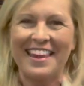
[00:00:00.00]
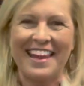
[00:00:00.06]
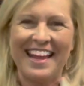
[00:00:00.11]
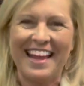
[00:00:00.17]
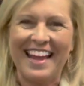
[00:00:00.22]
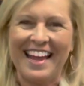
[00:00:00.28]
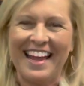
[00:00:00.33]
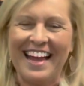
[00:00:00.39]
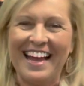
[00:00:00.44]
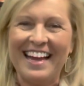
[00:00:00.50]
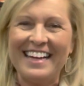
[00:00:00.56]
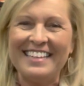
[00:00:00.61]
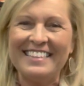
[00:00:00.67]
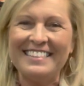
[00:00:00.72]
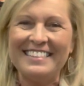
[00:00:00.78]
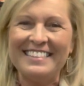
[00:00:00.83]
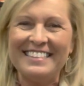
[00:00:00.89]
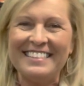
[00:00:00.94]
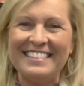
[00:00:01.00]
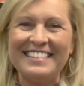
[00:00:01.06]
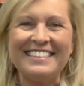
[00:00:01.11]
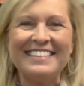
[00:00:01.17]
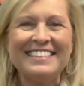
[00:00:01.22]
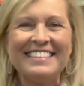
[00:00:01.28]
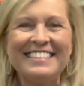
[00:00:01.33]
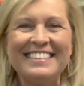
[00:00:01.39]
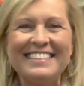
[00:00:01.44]

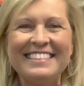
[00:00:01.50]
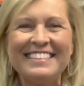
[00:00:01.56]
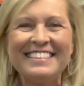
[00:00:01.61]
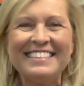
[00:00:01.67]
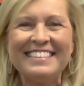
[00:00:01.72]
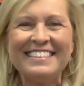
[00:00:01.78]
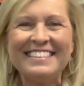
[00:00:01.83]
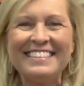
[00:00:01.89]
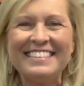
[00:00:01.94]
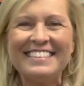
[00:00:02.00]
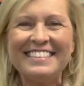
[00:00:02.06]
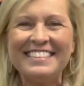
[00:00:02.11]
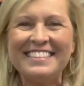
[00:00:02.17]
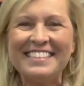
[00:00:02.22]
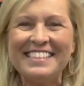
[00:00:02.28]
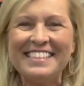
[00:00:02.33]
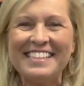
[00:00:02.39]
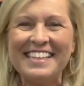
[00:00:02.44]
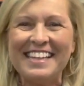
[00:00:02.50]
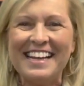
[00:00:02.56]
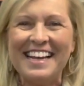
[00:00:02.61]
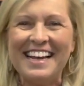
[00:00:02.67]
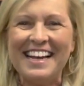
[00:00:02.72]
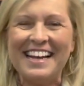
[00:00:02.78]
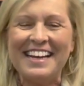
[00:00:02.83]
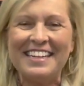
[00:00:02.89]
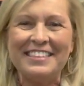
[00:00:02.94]

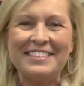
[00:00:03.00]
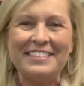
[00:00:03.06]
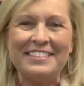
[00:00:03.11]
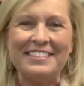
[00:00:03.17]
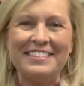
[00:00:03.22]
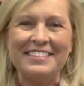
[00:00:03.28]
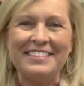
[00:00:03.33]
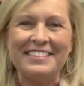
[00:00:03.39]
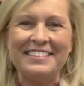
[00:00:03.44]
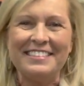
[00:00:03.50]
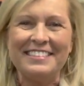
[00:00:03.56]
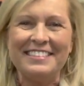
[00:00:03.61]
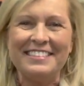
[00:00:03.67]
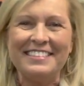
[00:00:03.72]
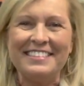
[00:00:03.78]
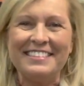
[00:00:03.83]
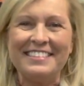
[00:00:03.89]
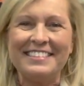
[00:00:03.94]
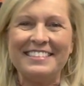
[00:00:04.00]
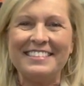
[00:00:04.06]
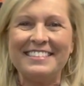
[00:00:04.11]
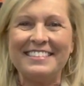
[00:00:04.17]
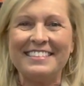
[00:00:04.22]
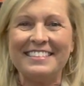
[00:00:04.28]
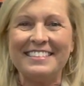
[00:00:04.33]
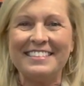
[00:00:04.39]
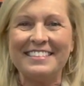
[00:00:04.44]

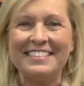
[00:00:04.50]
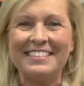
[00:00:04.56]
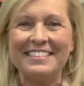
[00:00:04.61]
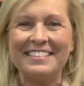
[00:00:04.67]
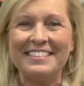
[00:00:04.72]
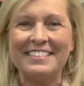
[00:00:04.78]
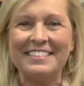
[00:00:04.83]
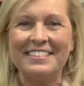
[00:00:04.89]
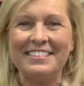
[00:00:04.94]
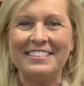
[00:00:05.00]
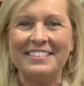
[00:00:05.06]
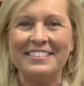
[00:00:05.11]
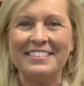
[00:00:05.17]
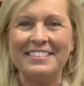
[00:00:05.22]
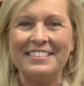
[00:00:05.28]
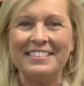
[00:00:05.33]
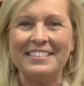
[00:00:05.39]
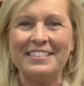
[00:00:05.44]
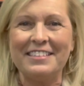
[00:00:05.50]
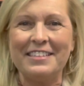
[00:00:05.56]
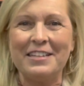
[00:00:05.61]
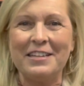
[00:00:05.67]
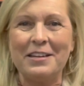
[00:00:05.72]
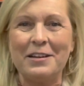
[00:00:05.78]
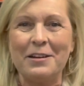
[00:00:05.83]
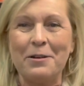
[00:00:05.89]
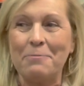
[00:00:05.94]

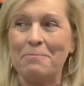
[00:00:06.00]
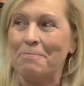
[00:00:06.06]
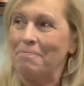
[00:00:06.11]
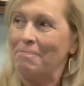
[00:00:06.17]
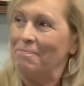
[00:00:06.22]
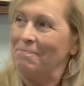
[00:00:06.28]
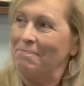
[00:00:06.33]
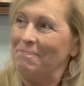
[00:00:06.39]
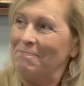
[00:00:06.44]
(not speaking)